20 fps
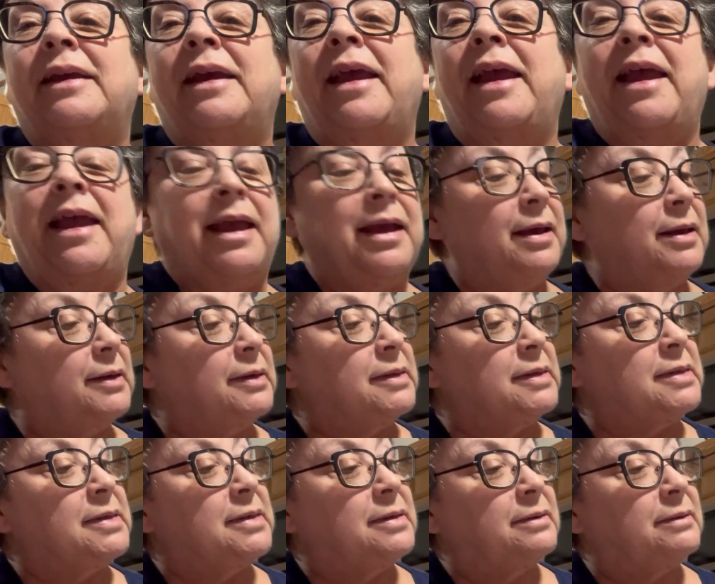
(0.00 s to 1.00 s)

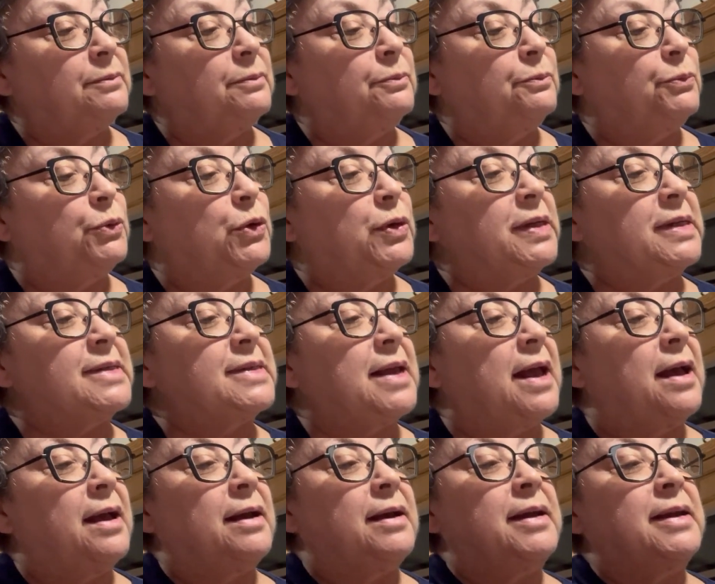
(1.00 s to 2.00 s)
and put his
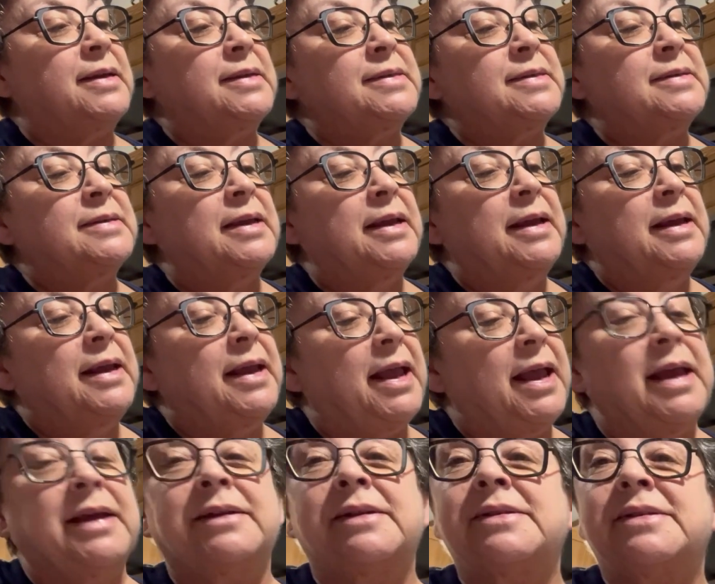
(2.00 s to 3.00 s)
eyes
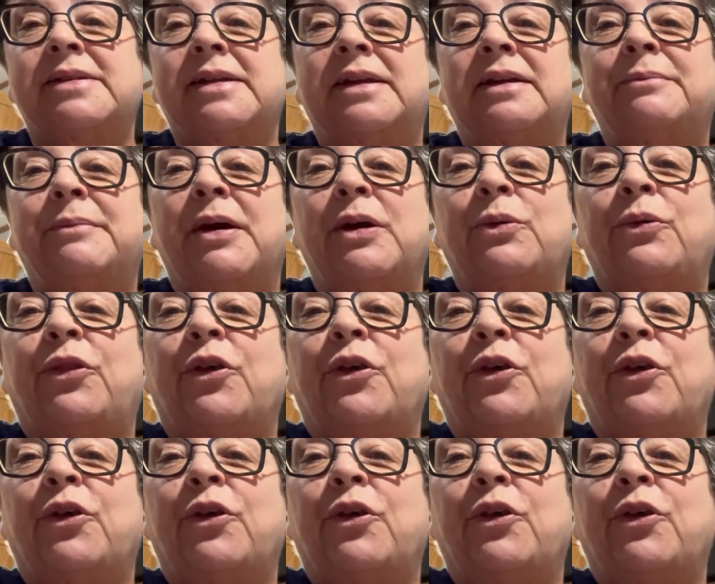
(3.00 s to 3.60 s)
and his little mouth